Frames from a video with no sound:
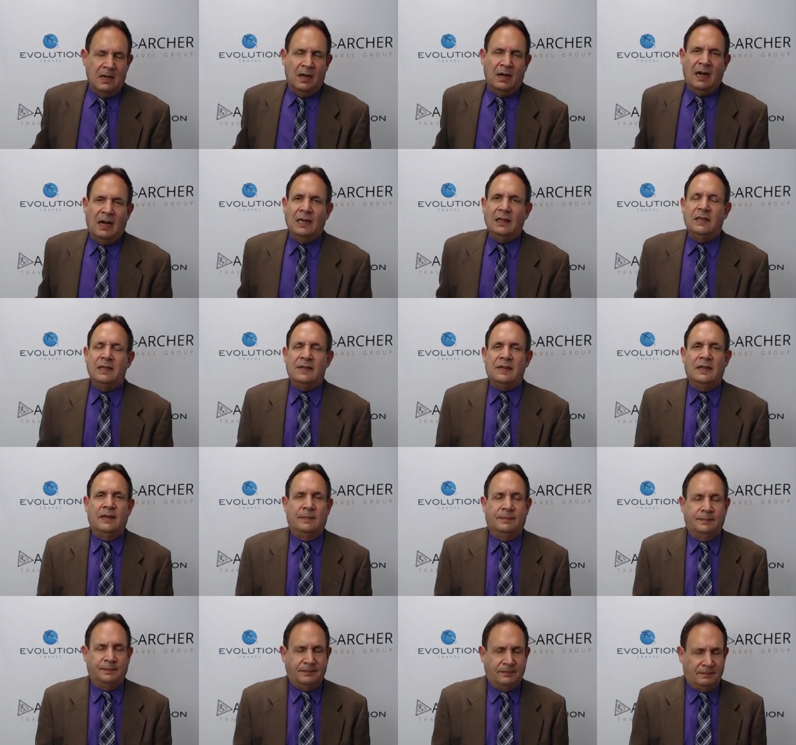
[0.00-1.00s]
all right,
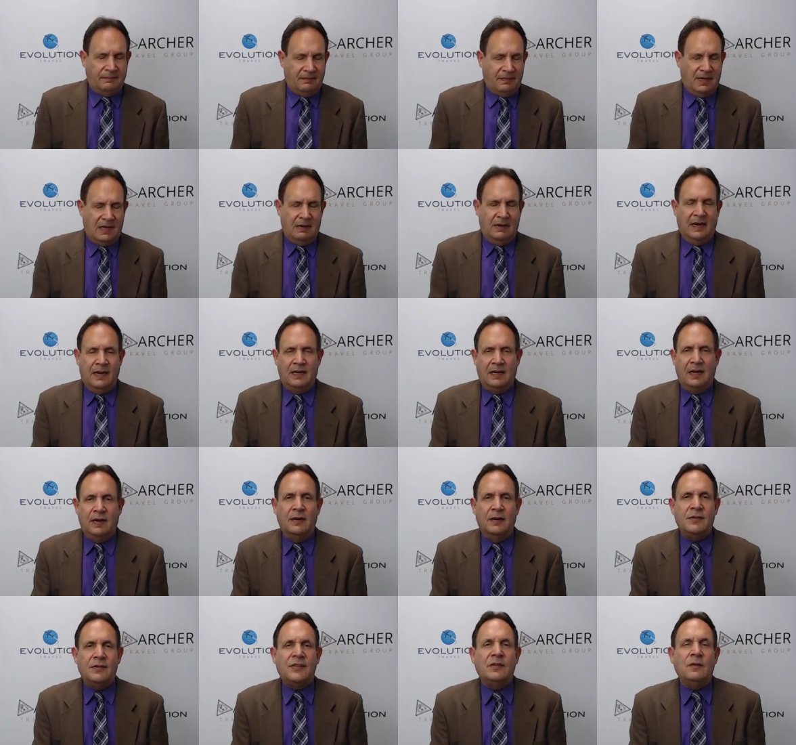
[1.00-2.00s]
listen. All right,
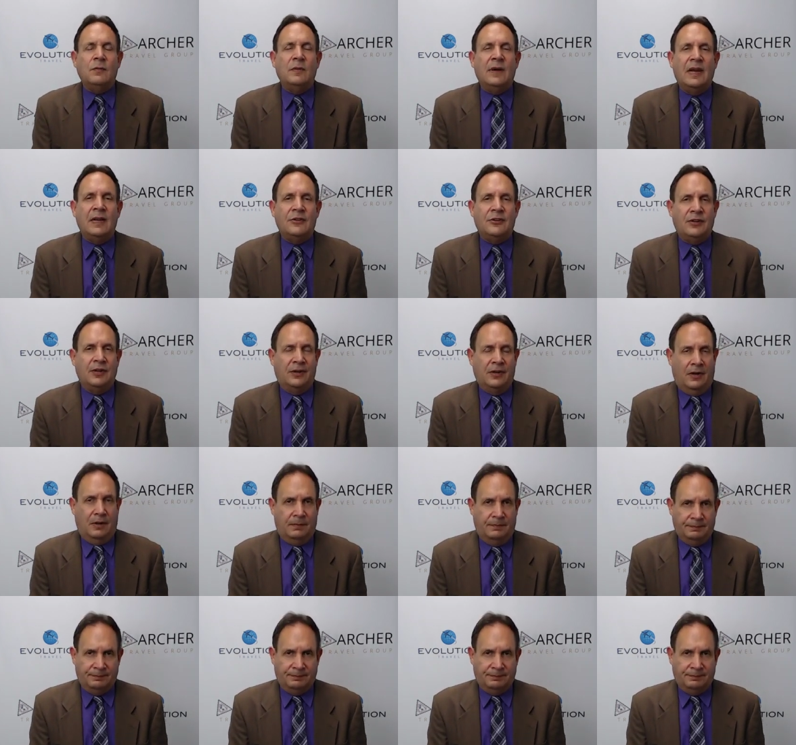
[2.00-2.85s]
here's the way it should go.